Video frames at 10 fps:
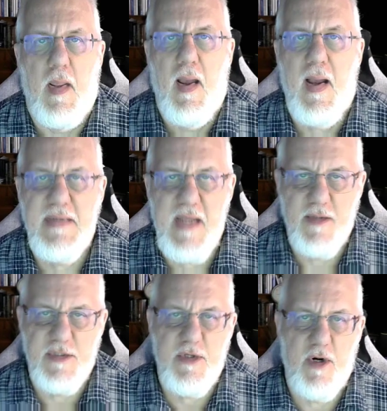Hi,
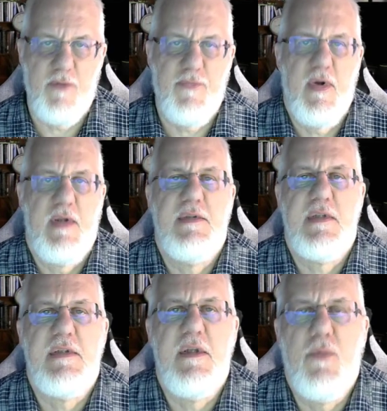Townstar
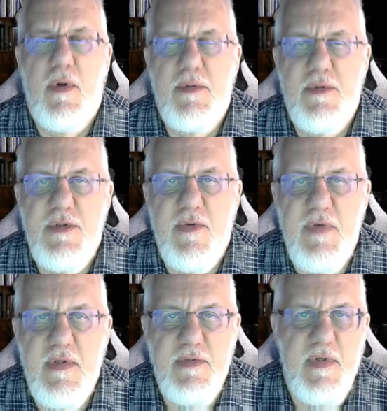friends. It's Neil Walters
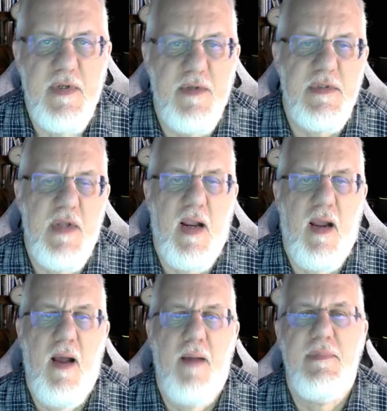of
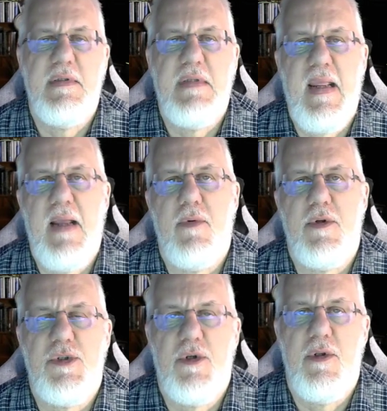neilsvideos.com. Today, I
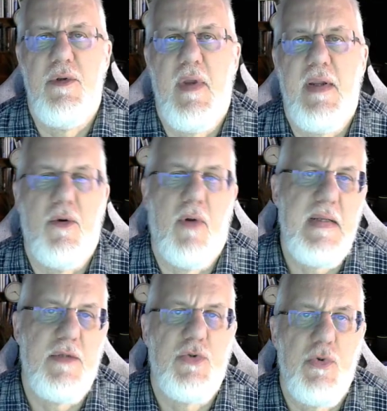want to show you a
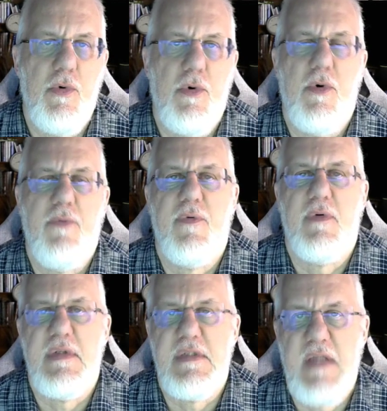great tool
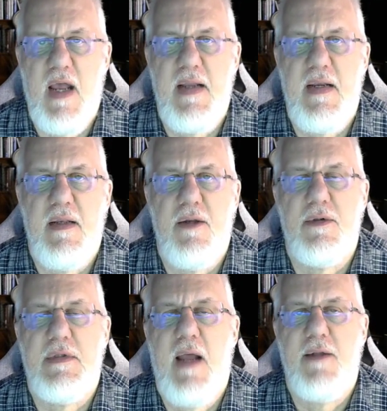for designing
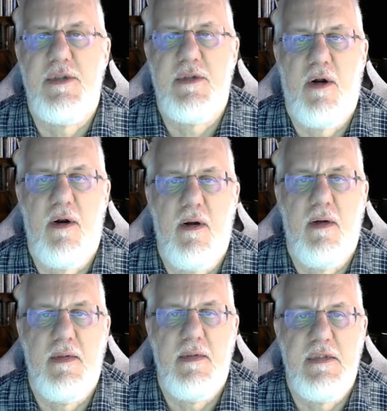your
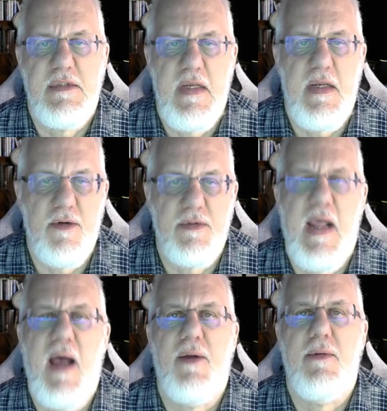Townstar city or
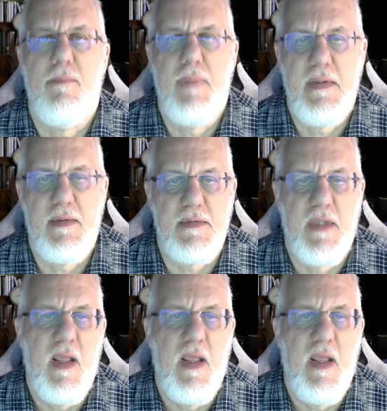town build.